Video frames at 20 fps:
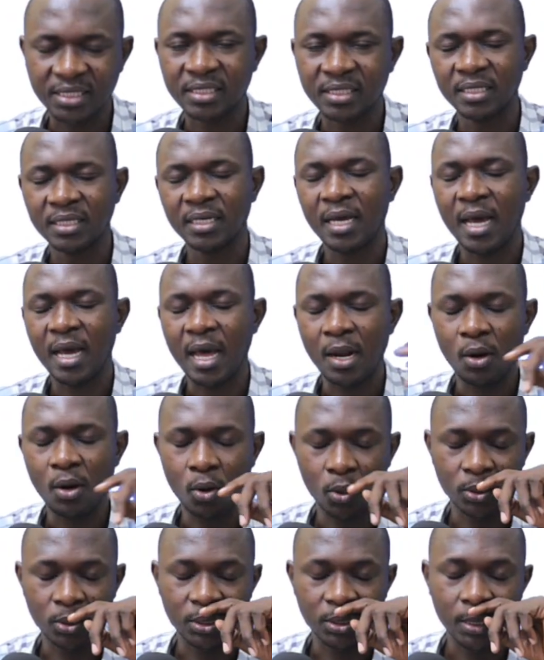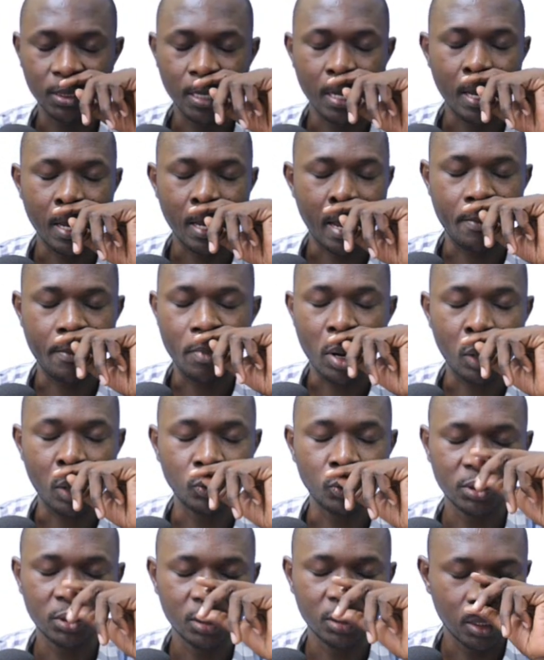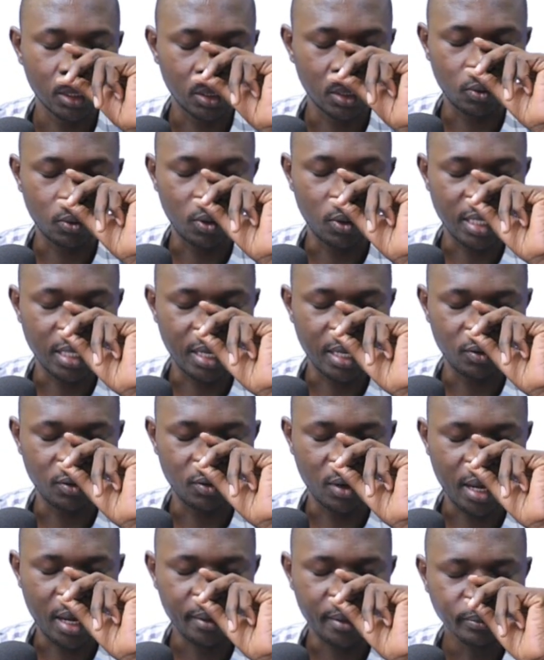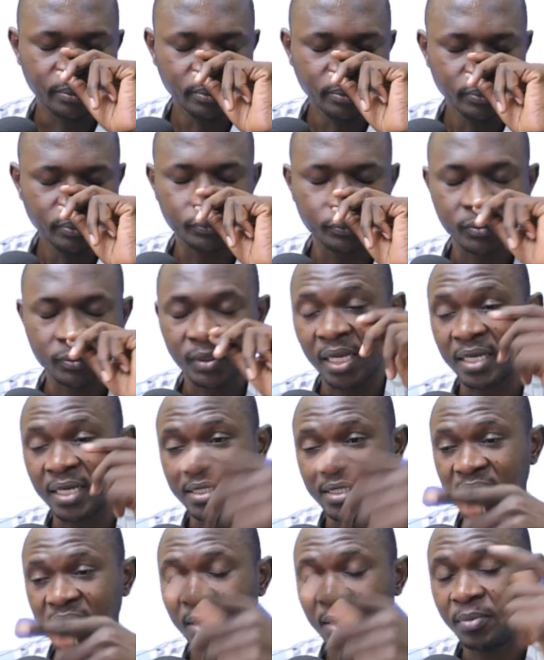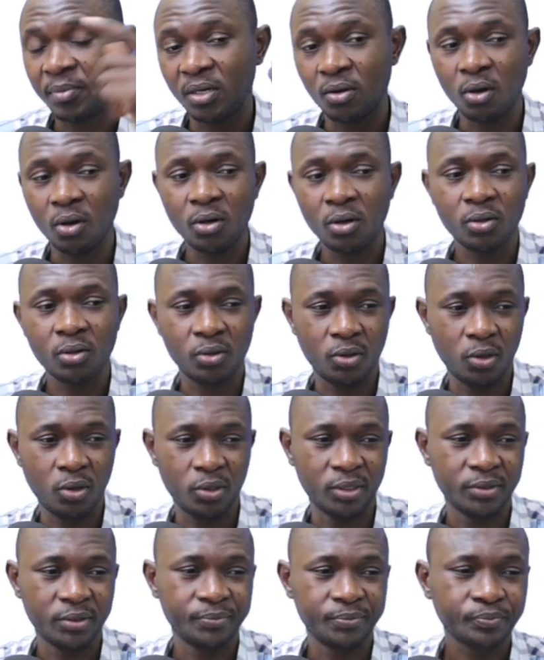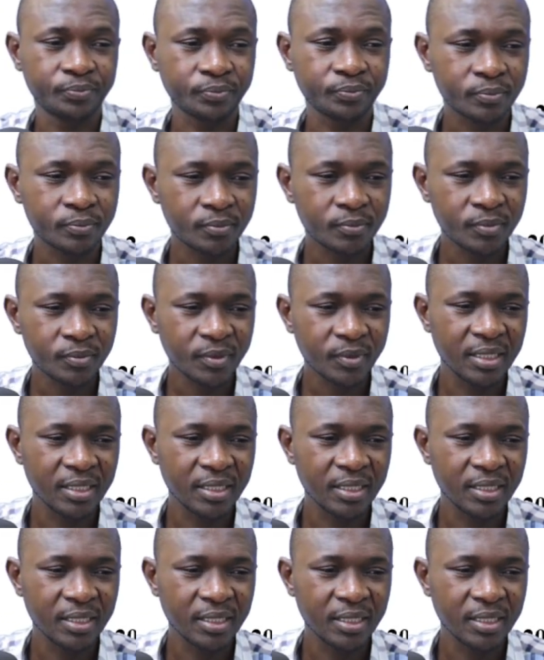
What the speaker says: Then we have easement by necessity. By necessity,